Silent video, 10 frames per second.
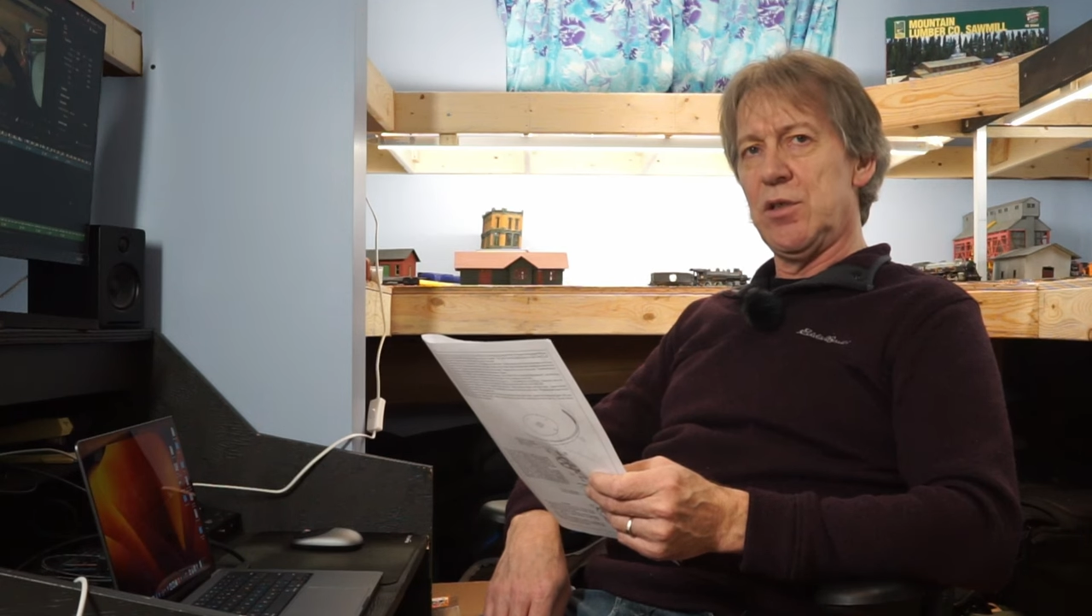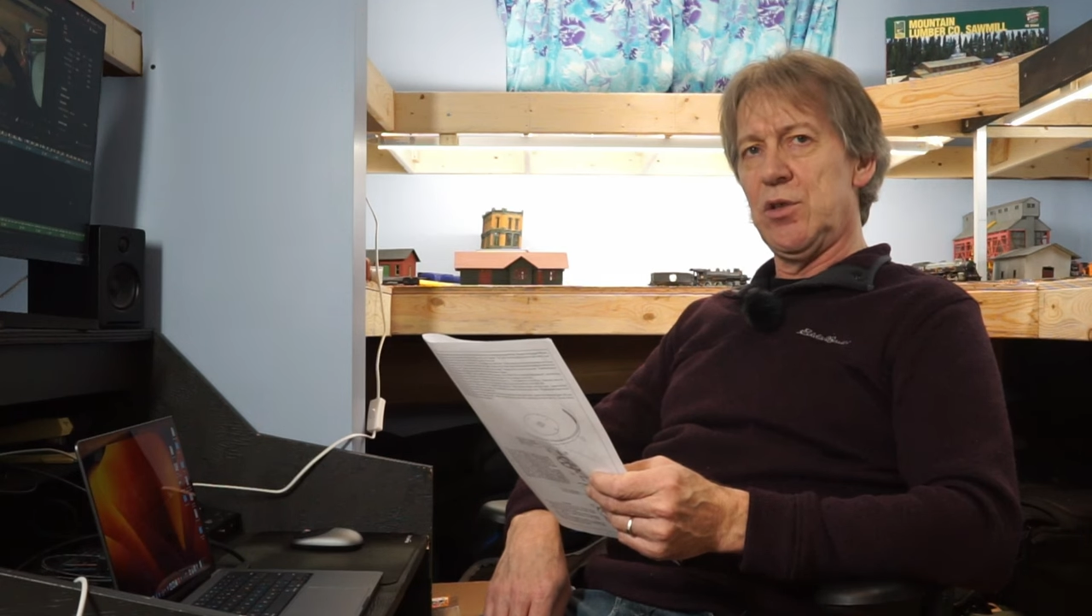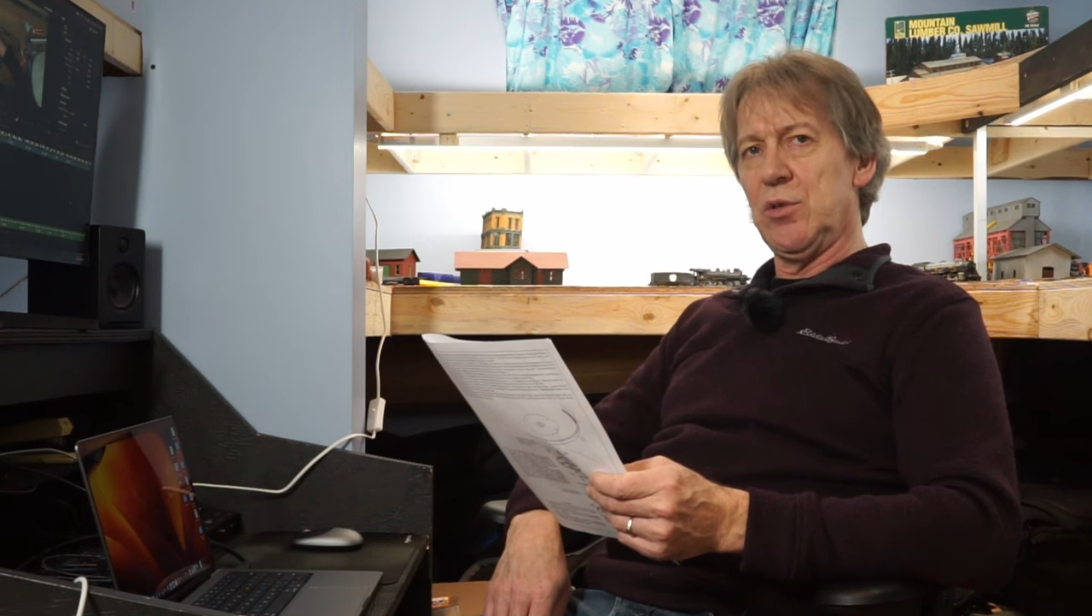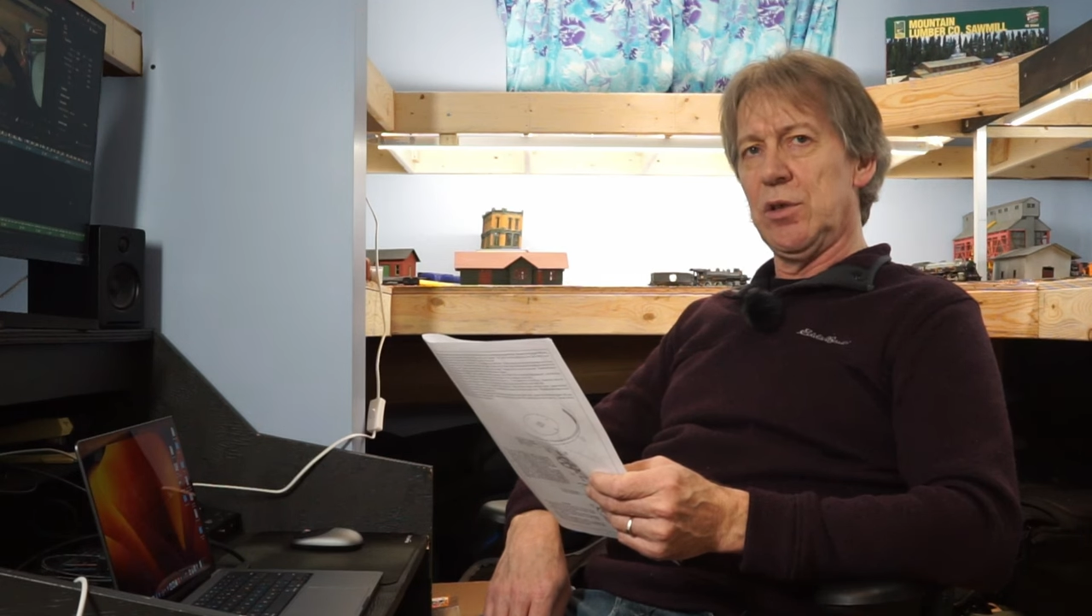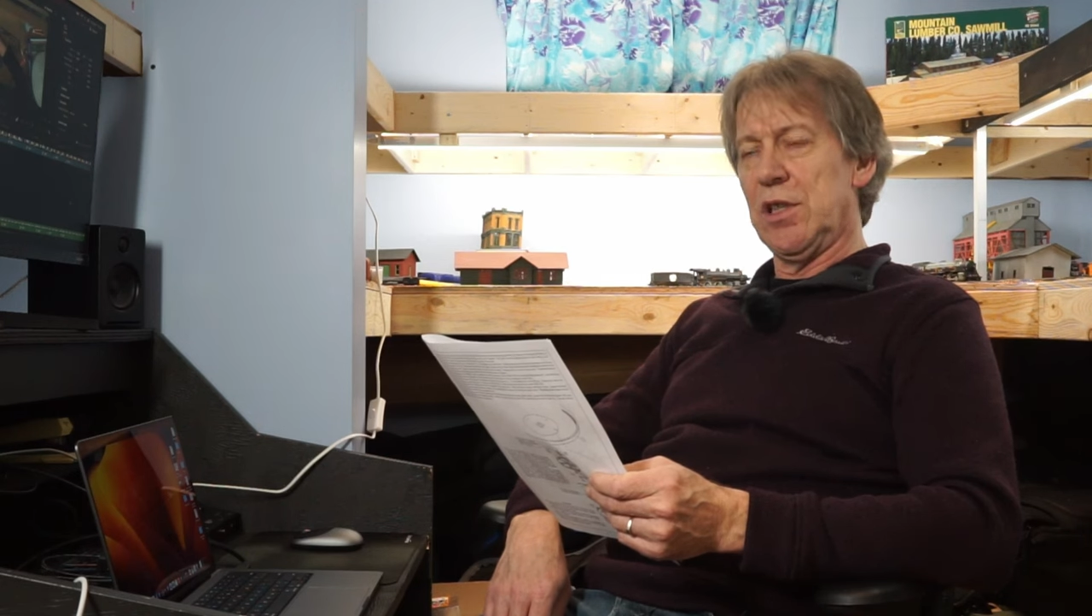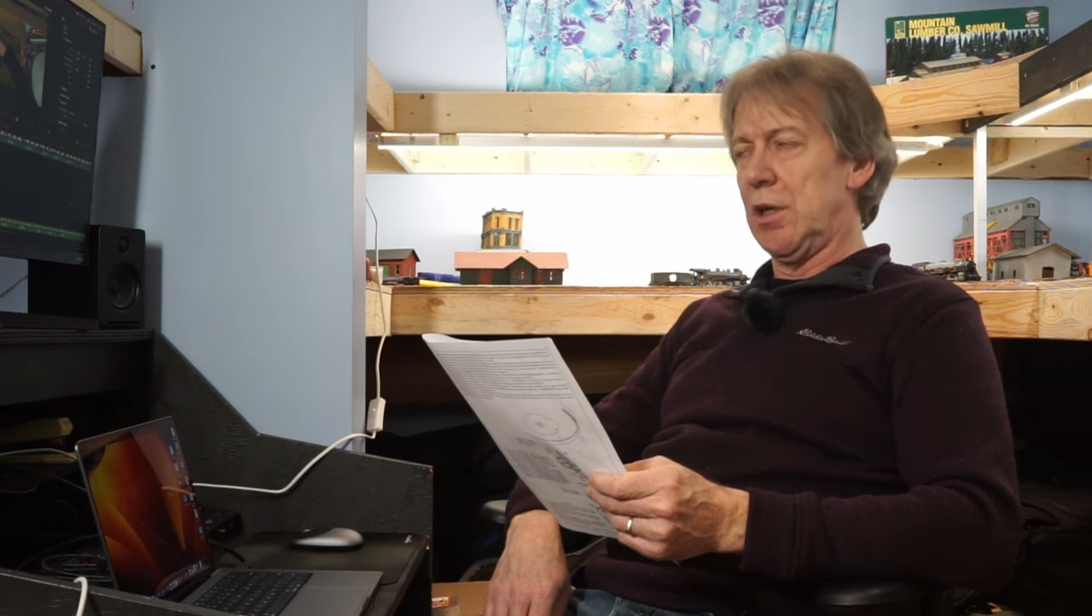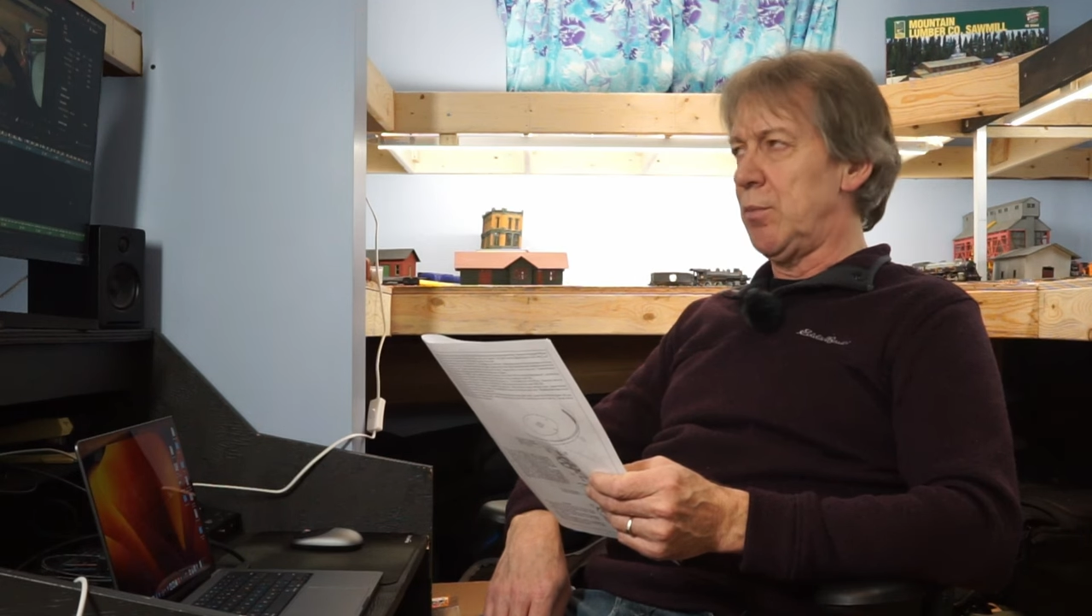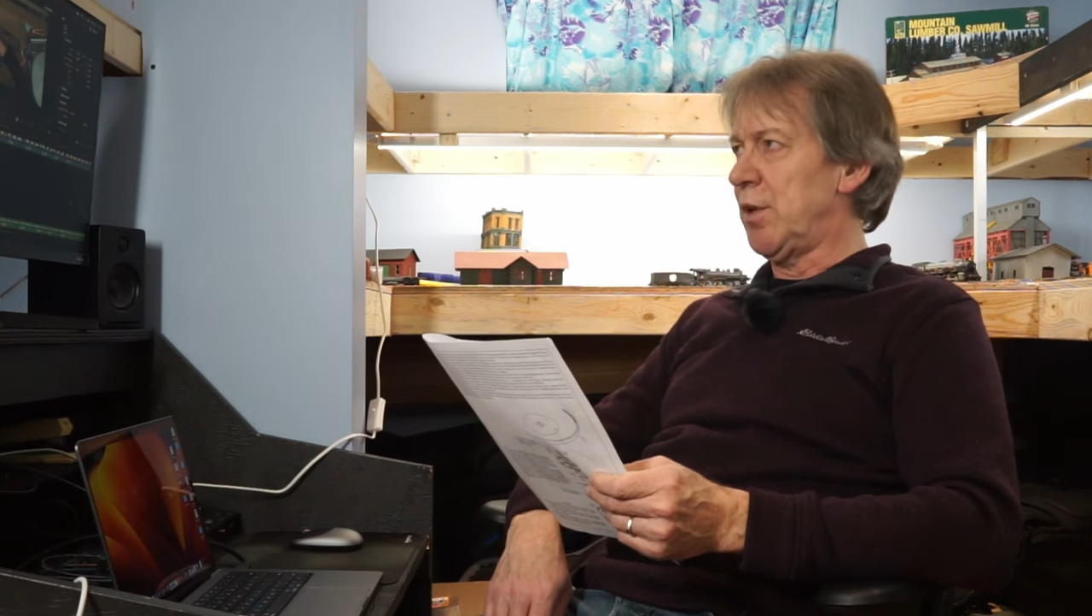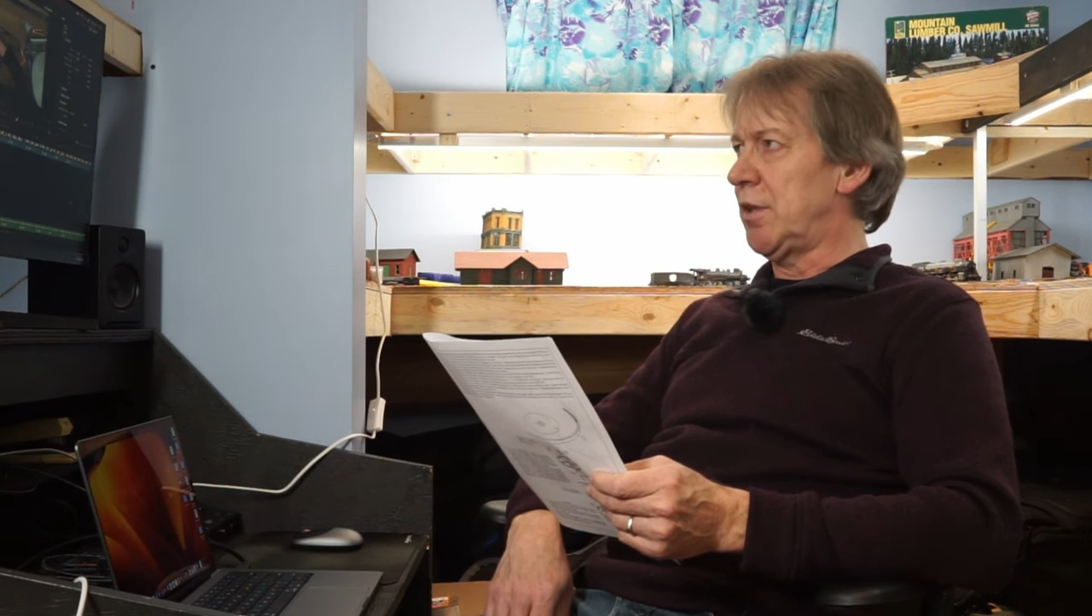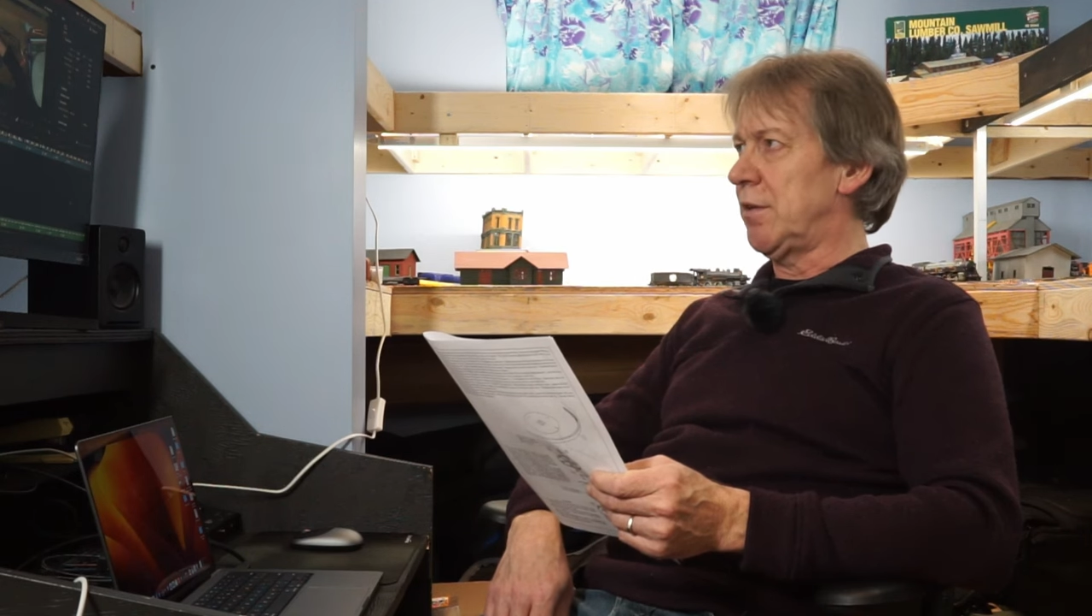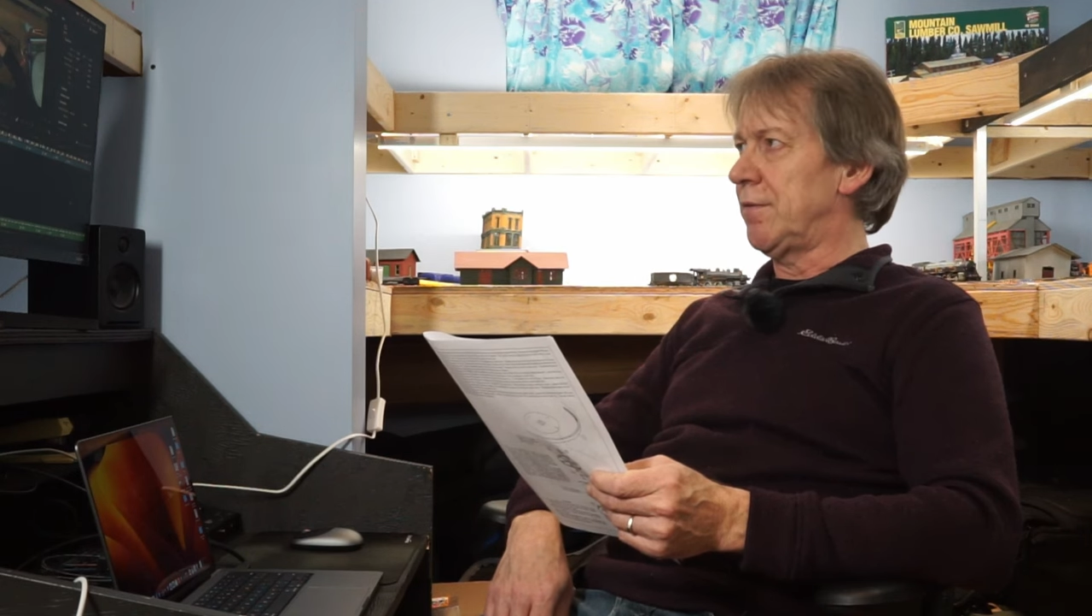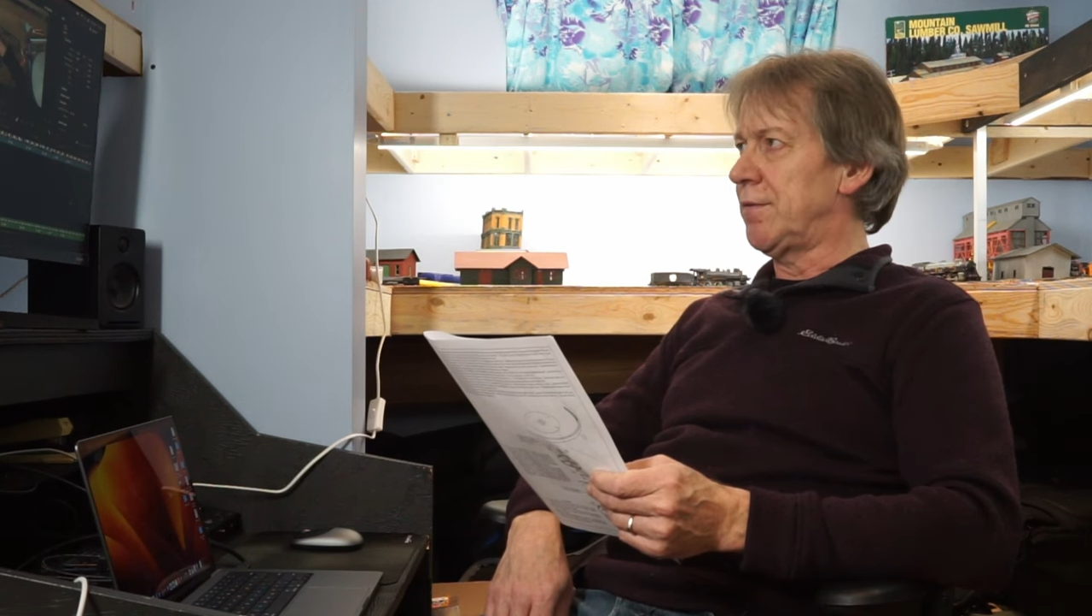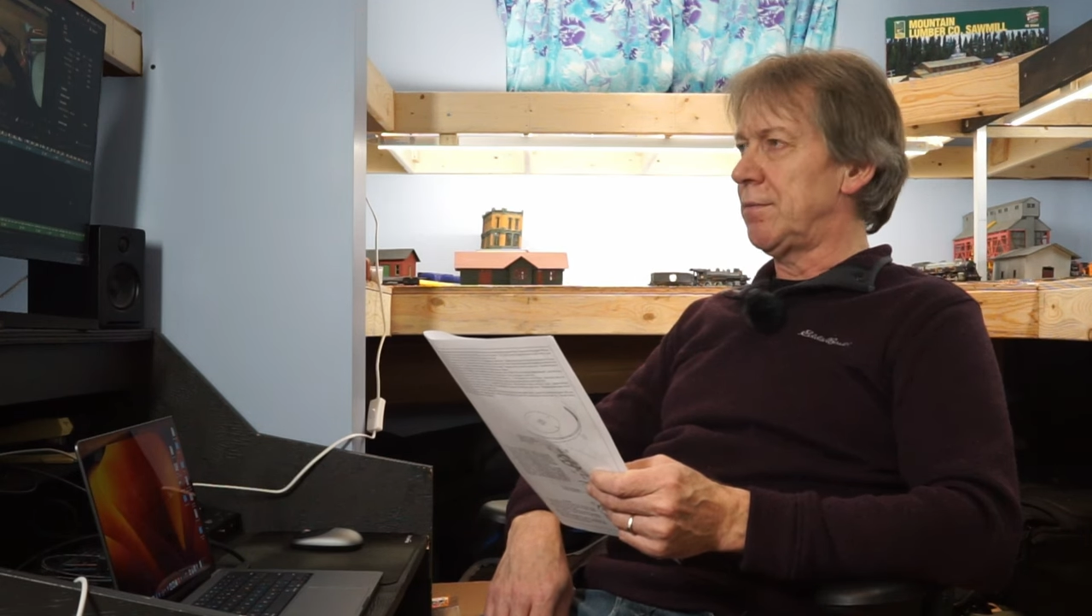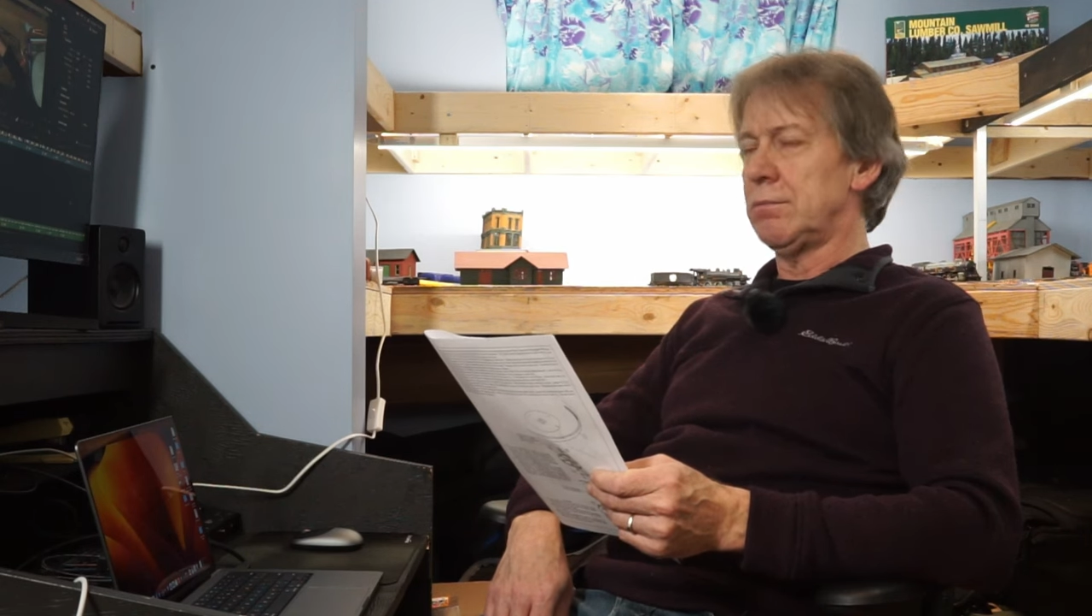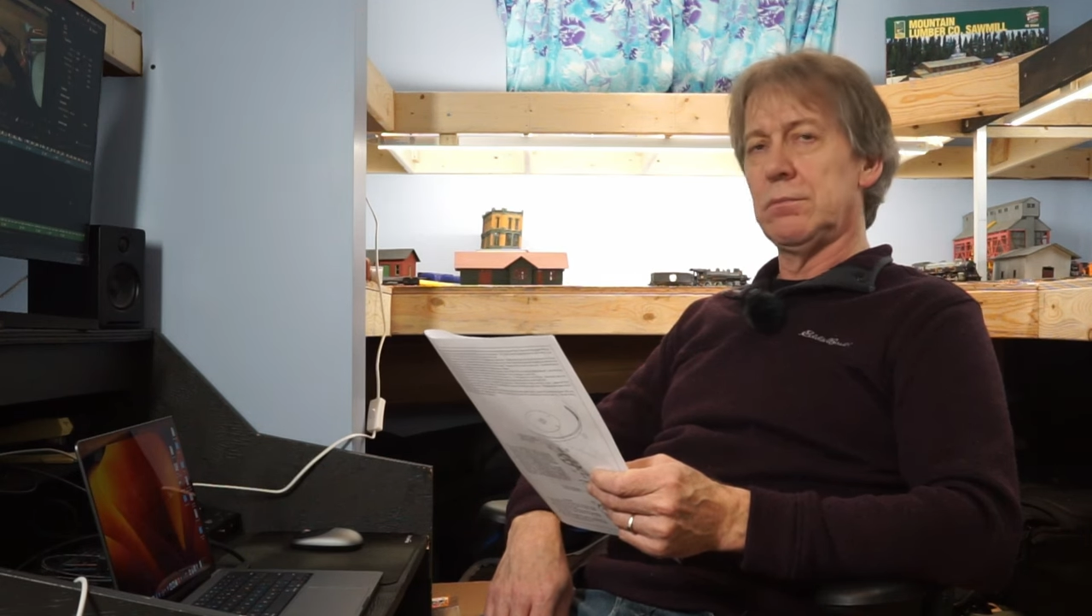do a little bit of